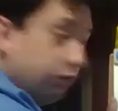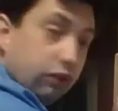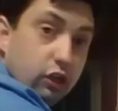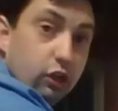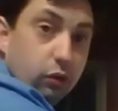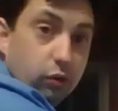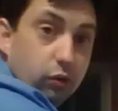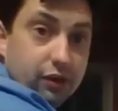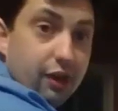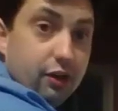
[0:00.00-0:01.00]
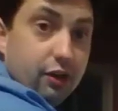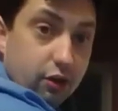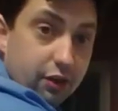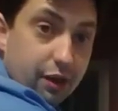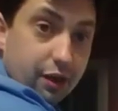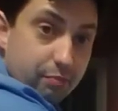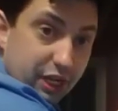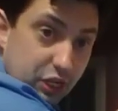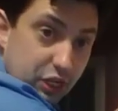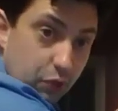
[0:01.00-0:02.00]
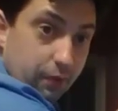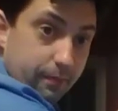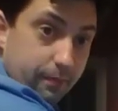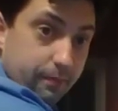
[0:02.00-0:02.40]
There's a Q tacked onto that BQ.